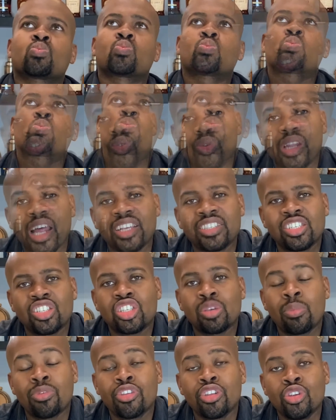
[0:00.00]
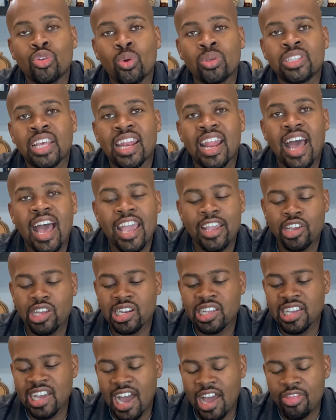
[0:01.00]
So that's just some of the notes that I
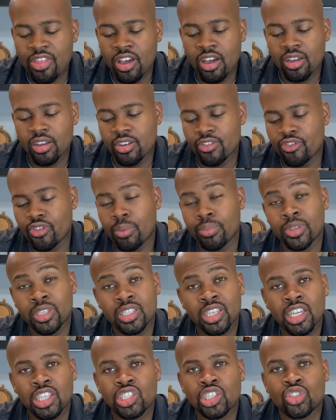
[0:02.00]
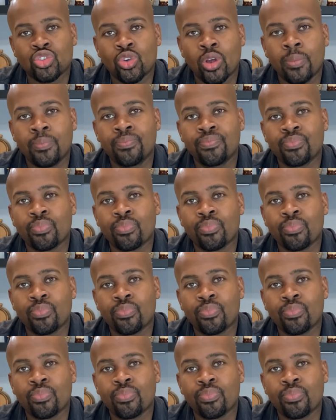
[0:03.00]
could gather from this delicious rum.